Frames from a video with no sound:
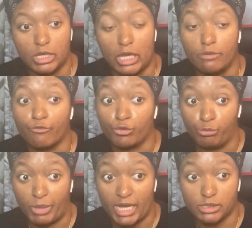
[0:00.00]
And Fruit
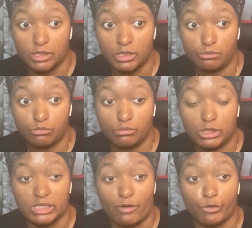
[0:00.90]
Basket,
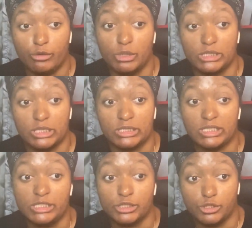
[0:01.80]
because I really want to see
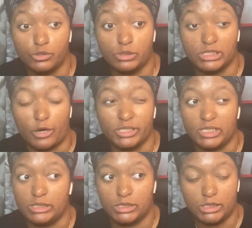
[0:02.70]
season 2, because I already
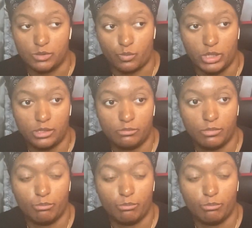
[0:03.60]
seen season 1,